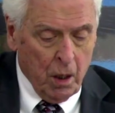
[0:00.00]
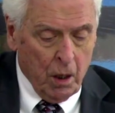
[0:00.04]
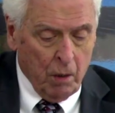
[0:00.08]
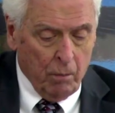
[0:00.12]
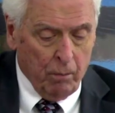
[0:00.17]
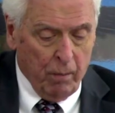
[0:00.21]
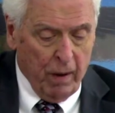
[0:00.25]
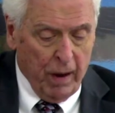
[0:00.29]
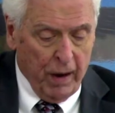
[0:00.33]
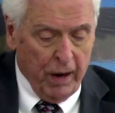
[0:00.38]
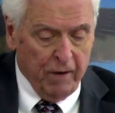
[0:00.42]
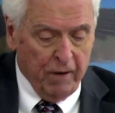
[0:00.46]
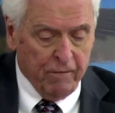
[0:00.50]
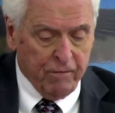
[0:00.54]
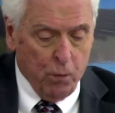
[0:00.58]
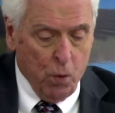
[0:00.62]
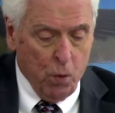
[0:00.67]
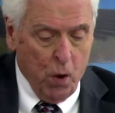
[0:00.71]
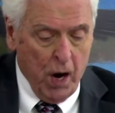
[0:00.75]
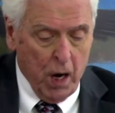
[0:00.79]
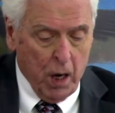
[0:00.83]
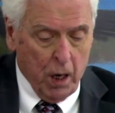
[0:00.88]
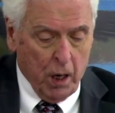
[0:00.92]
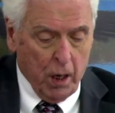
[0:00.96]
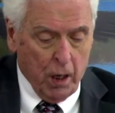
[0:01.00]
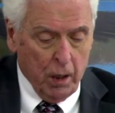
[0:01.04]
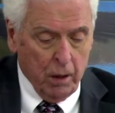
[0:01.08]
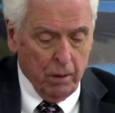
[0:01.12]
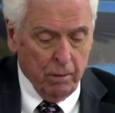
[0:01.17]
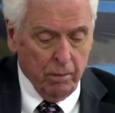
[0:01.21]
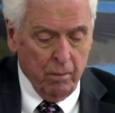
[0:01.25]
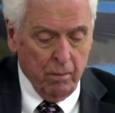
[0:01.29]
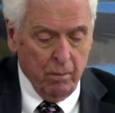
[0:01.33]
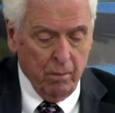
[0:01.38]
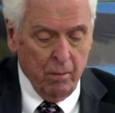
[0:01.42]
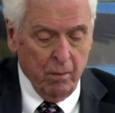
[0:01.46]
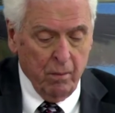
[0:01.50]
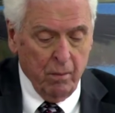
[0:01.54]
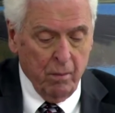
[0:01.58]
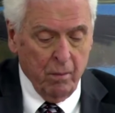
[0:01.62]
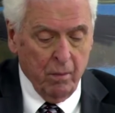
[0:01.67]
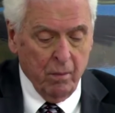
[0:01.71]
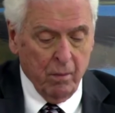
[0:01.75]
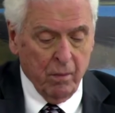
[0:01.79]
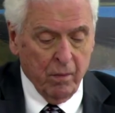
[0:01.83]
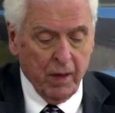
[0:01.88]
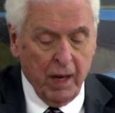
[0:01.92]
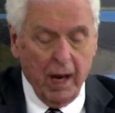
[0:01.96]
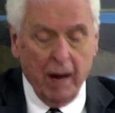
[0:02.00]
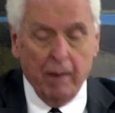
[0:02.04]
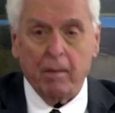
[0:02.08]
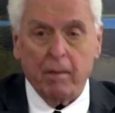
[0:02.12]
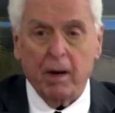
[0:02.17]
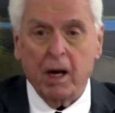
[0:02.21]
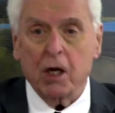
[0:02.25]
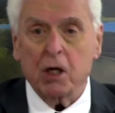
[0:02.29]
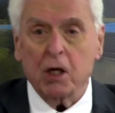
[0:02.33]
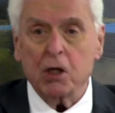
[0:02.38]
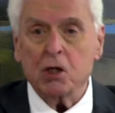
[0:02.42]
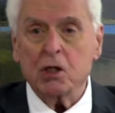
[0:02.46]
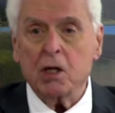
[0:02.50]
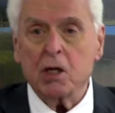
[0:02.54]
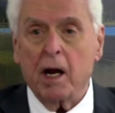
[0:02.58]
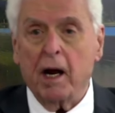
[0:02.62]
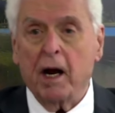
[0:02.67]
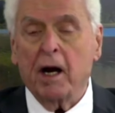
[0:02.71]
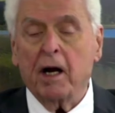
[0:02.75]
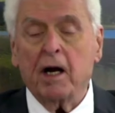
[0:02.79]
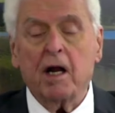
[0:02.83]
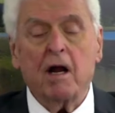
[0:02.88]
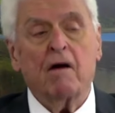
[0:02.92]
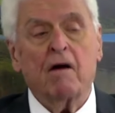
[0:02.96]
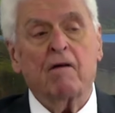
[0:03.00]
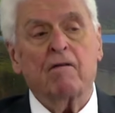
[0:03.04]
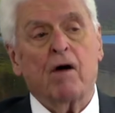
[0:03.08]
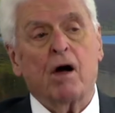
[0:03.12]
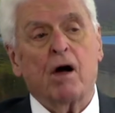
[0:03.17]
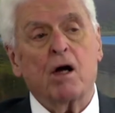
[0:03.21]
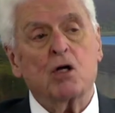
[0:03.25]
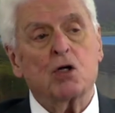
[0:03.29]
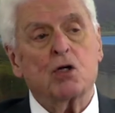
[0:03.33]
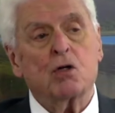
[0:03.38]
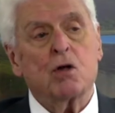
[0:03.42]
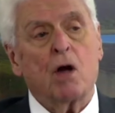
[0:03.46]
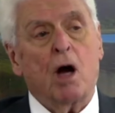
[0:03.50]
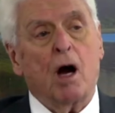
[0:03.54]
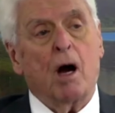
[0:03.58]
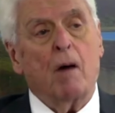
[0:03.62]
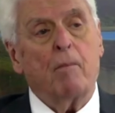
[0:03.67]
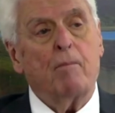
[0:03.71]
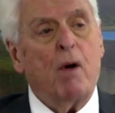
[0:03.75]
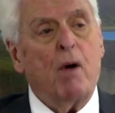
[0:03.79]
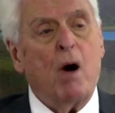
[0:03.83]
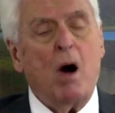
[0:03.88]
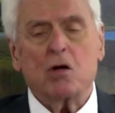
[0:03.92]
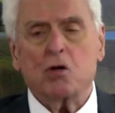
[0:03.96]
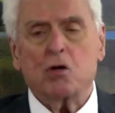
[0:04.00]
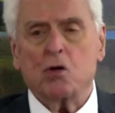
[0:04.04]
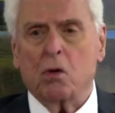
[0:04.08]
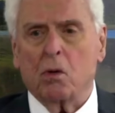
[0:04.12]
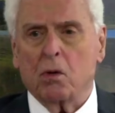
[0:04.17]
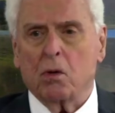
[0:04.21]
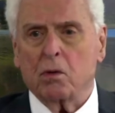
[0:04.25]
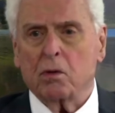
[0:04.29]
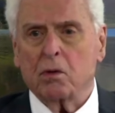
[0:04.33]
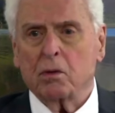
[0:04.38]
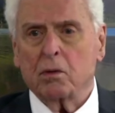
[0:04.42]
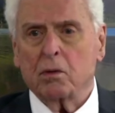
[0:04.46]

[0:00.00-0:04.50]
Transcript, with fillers: But if we, that means any of us apostles,